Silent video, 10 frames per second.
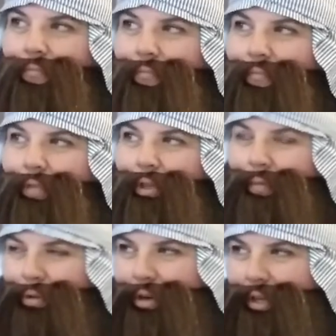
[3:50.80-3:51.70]
Good
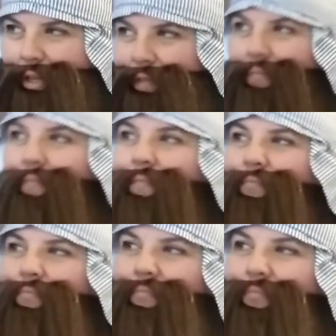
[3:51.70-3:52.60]
morning. Good morning.
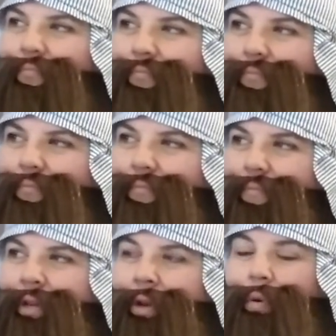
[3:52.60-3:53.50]
Please introduce
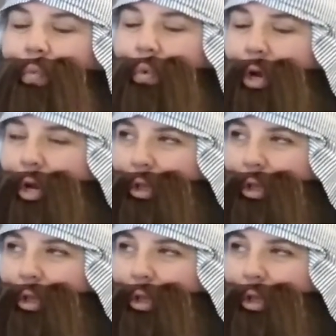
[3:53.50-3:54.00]
yourself.